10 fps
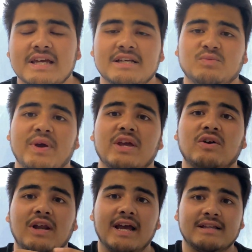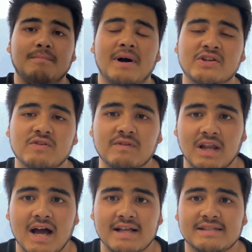is where you collect a bunch of
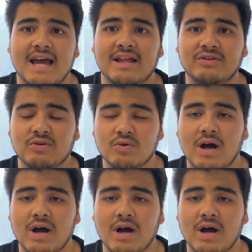clients and do